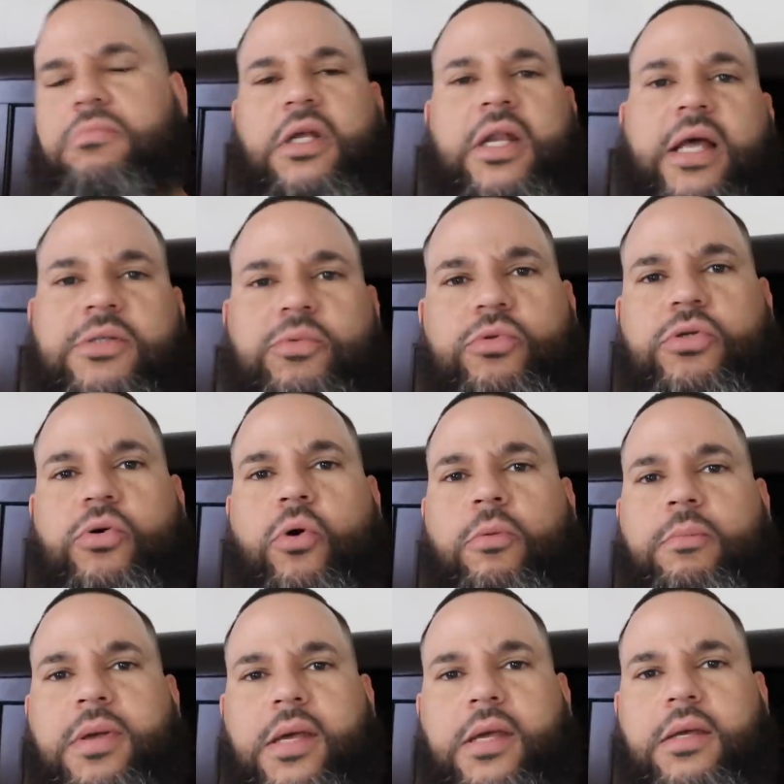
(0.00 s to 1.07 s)
and that's what's
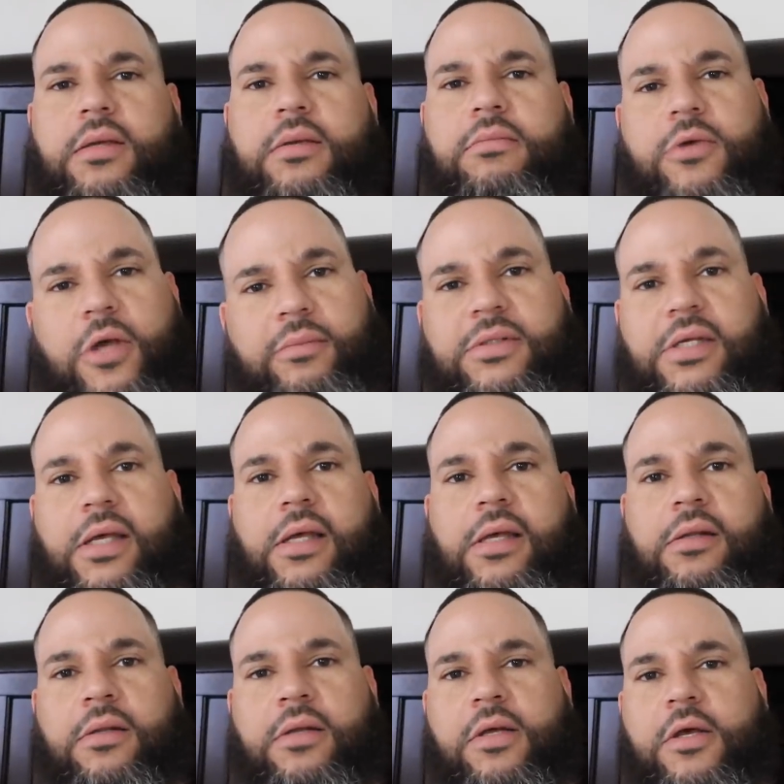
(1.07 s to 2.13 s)
gonna be. You know what I'm
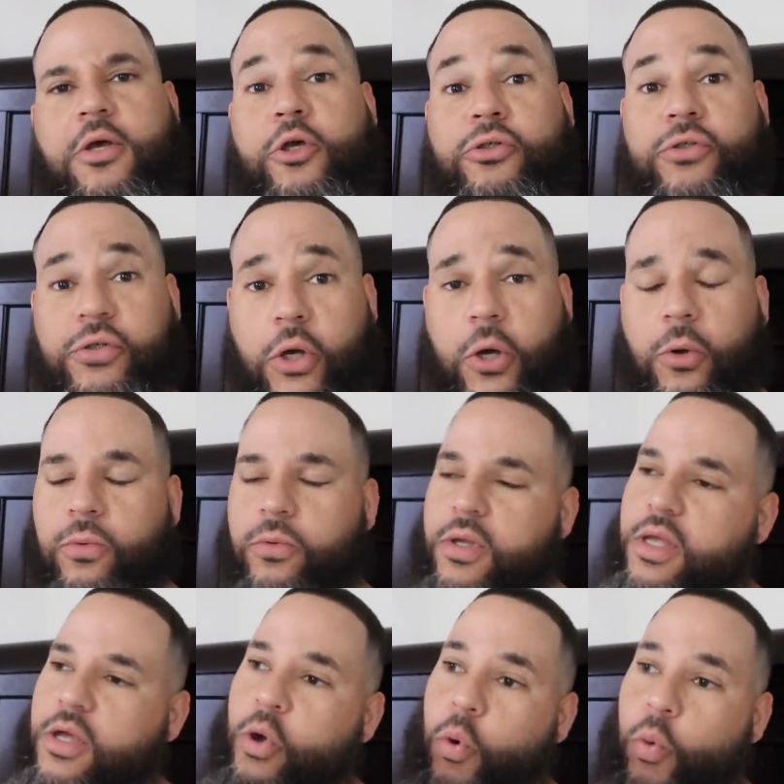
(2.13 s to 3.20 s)
saying? So,
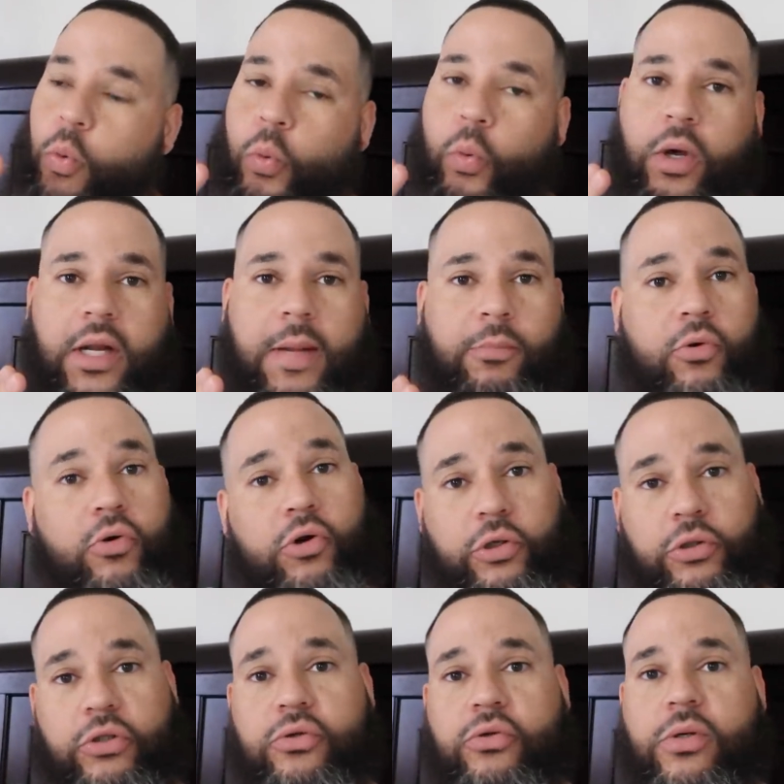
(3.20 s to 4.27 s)
what I'm gonna
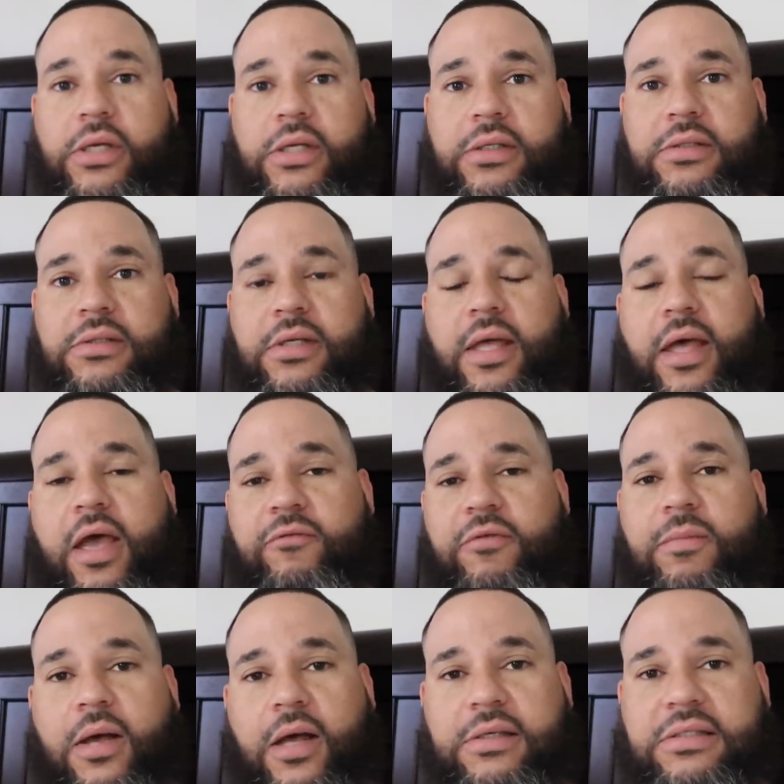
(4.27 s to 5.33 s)
do is,
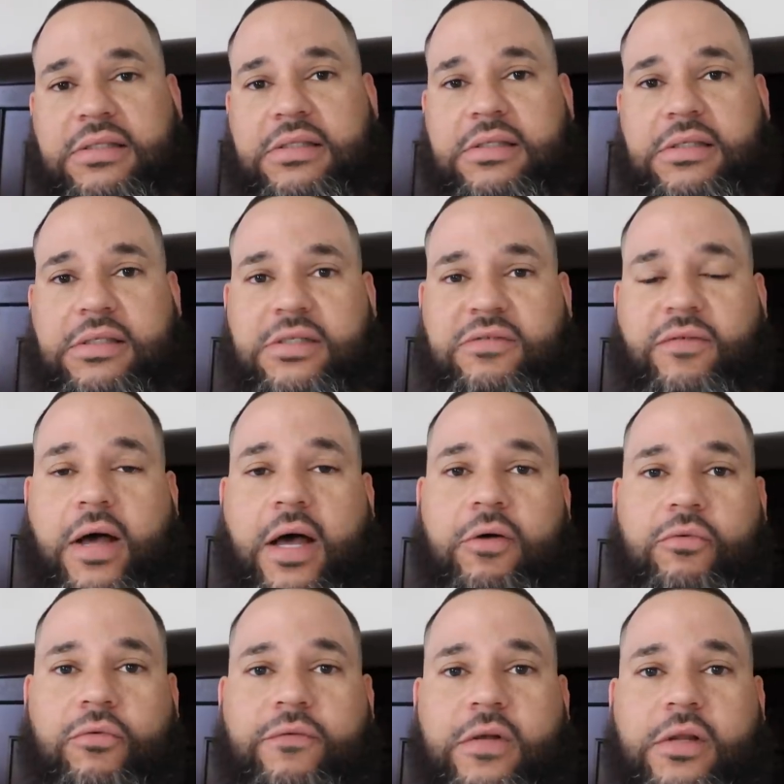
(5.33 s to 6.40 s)
everybody's seen these
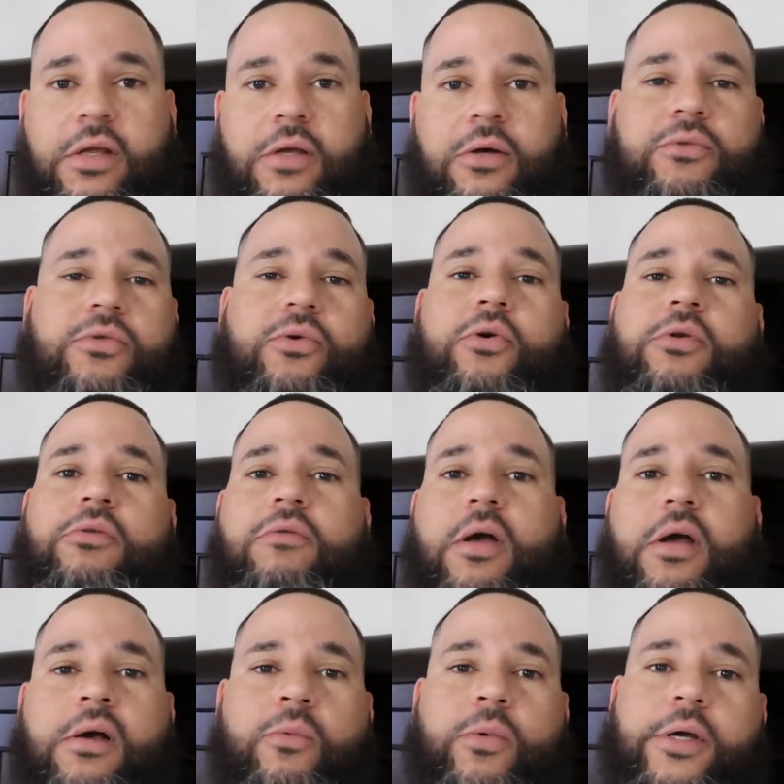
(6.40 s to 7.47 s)
viral videos going
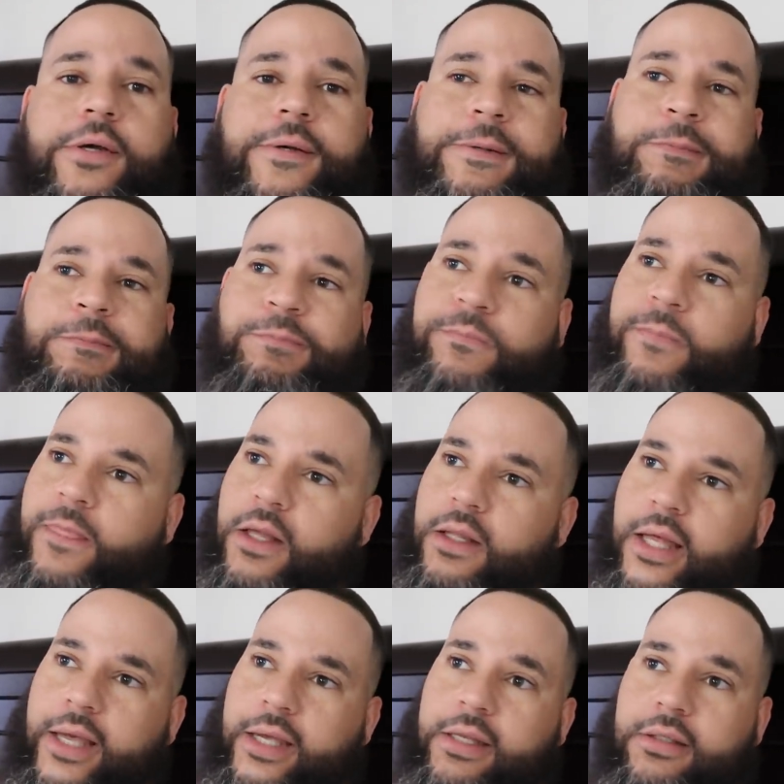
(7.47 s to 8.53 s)
around where
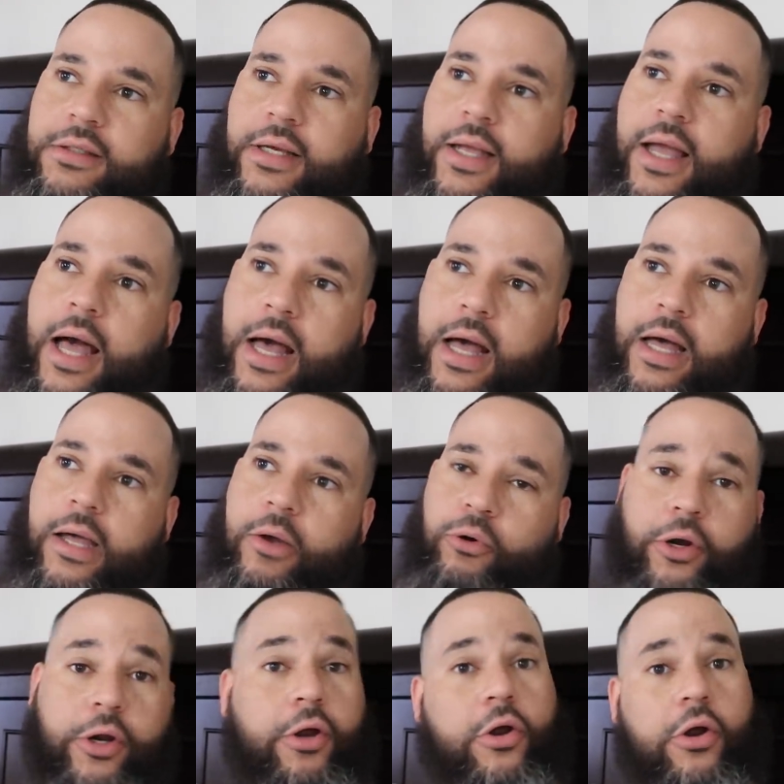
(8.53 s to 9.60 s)
like the guy or
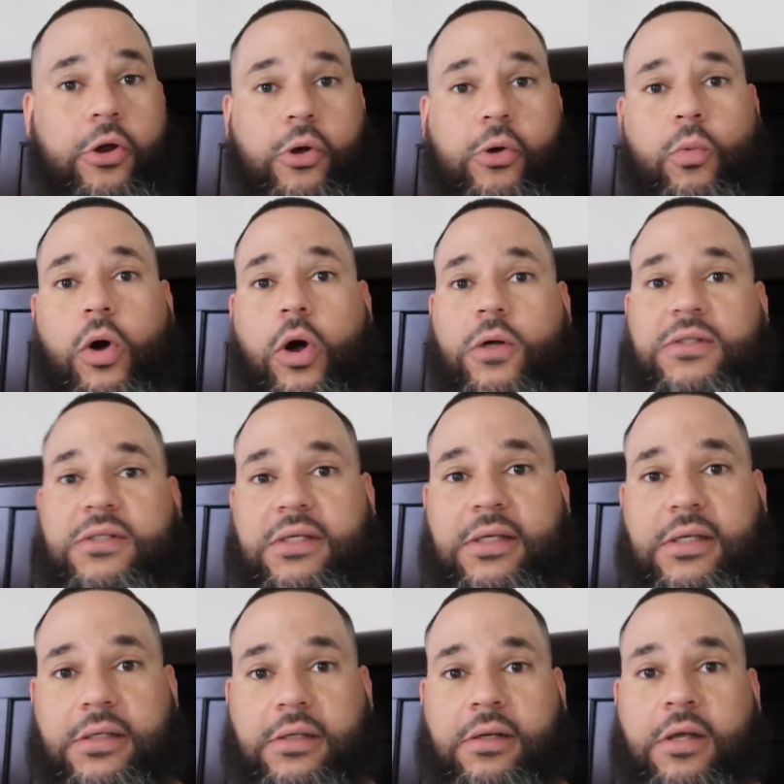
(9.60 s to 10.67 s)
the girl walks
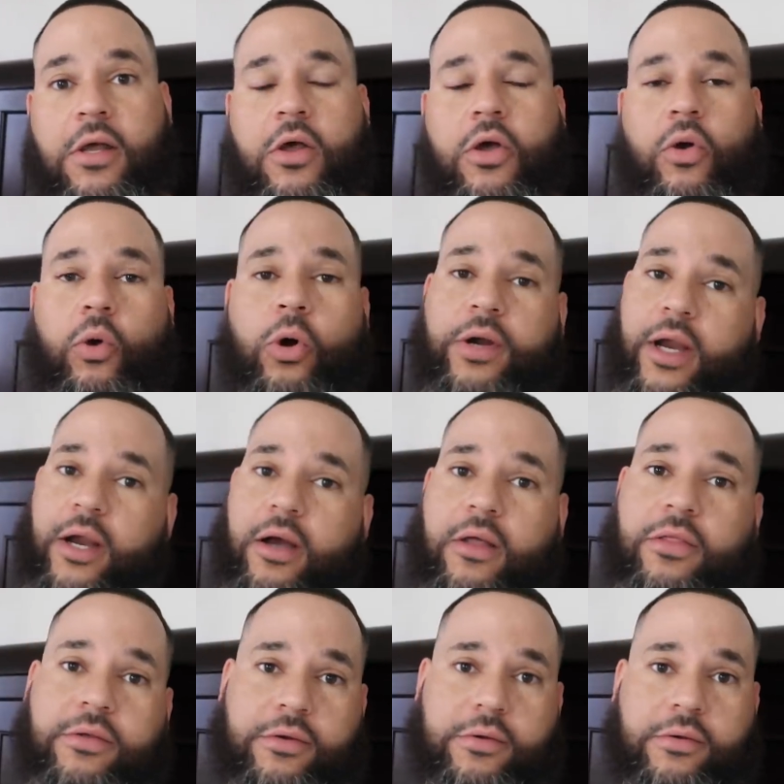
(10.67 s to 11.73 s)
in on their
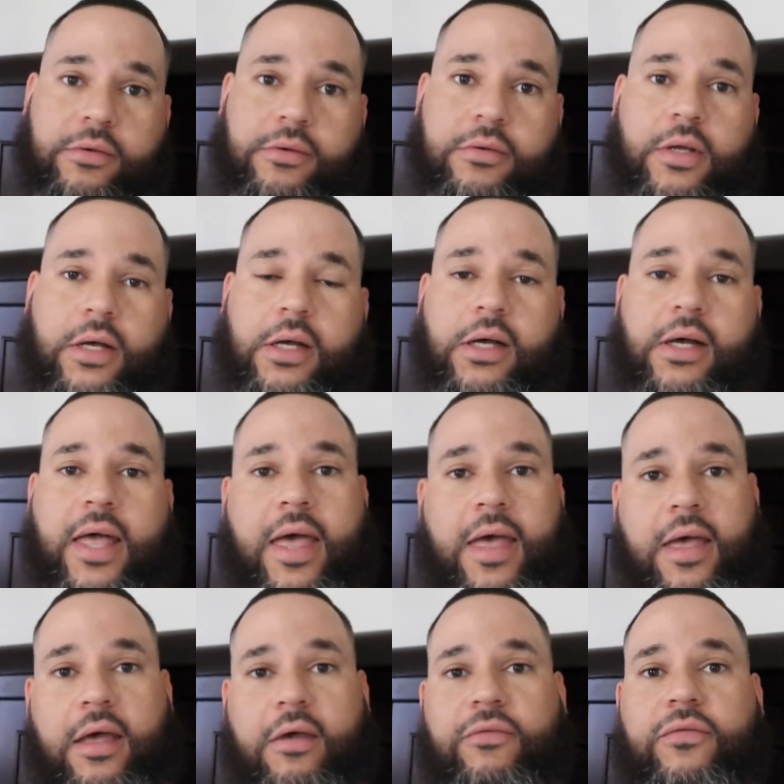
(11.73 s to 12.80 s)
other uh,
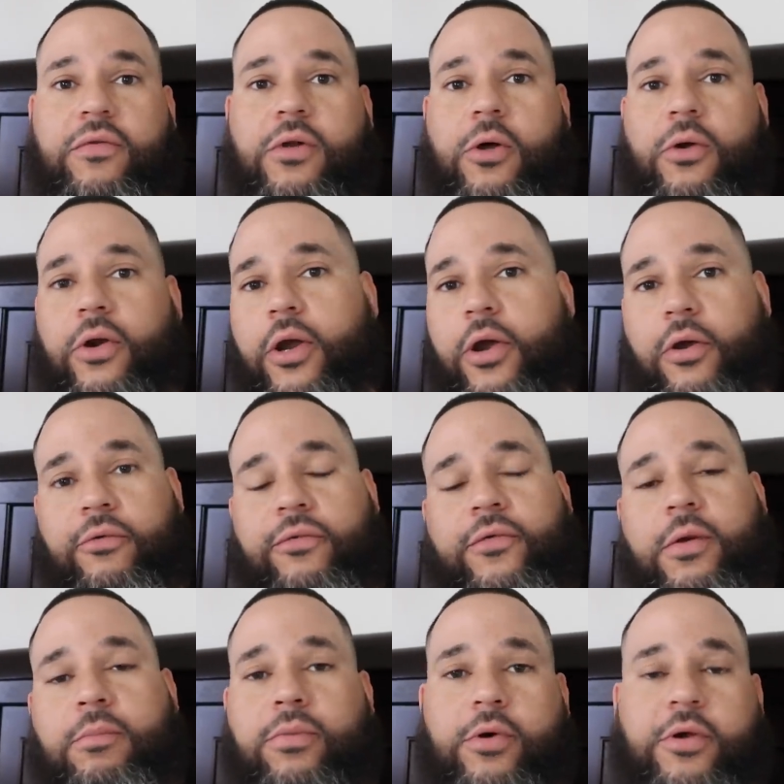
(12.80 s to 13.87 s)
half, you know, the
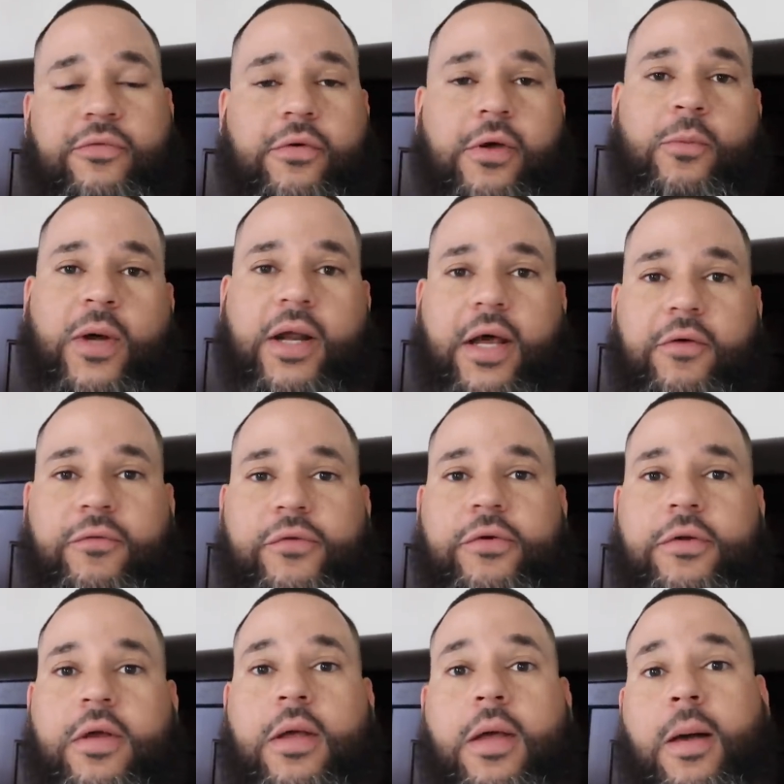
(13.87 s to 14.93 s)
girlfriend, boyfriend, whatever,